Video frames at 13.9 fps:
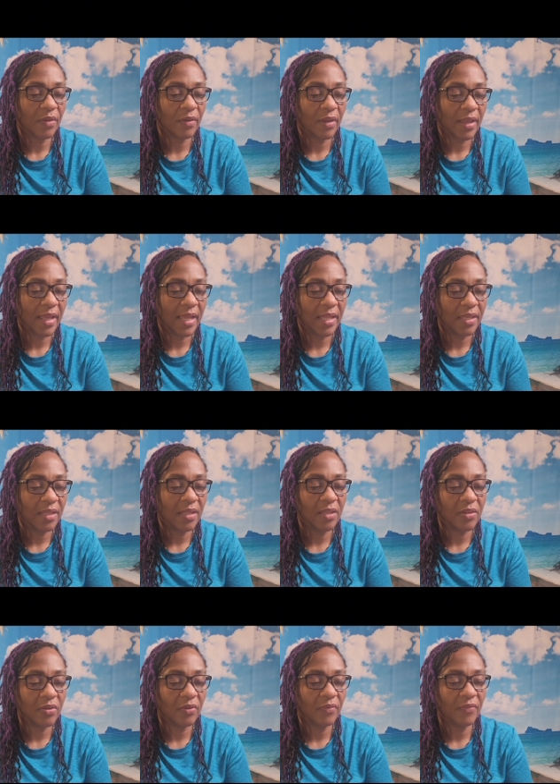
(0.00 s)
their head
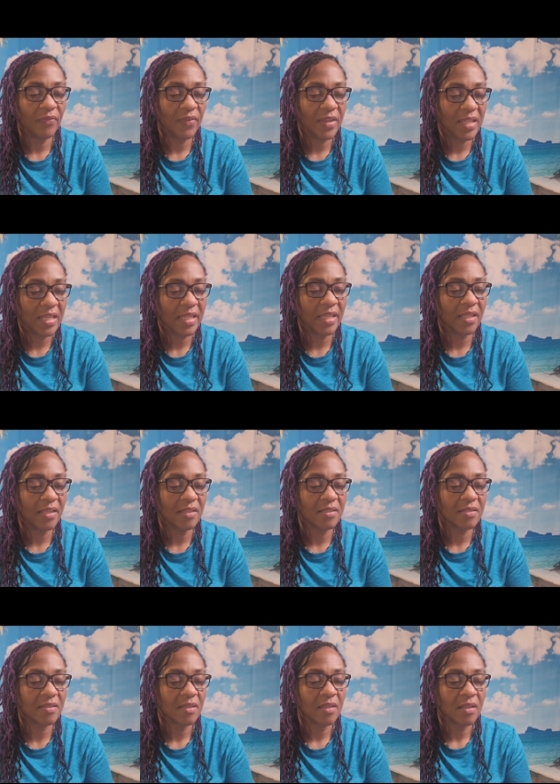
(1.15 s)
in their
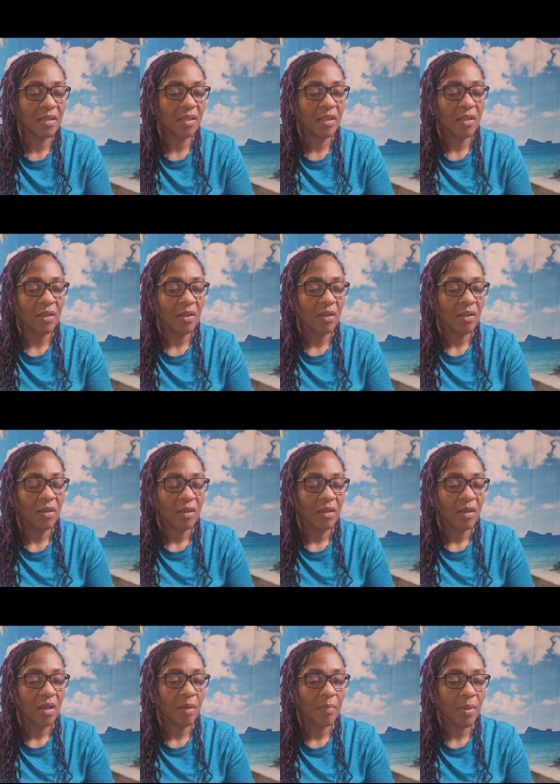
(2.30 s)
feelings
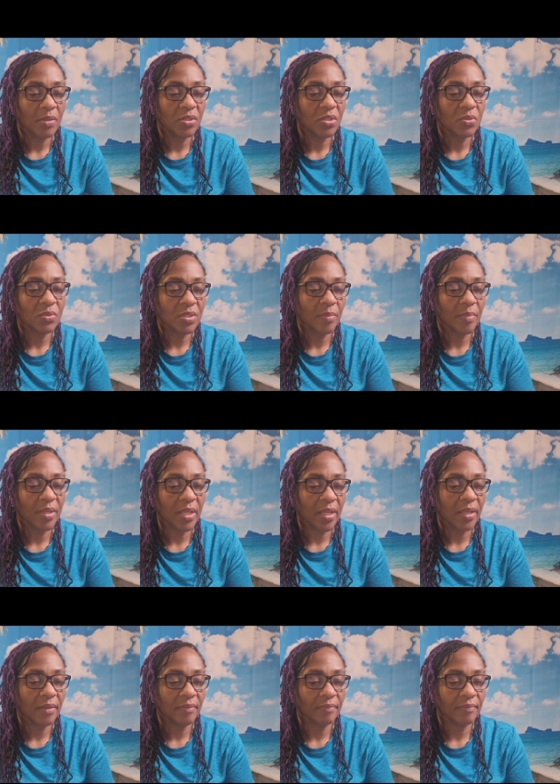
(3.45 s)
about you, Gemini.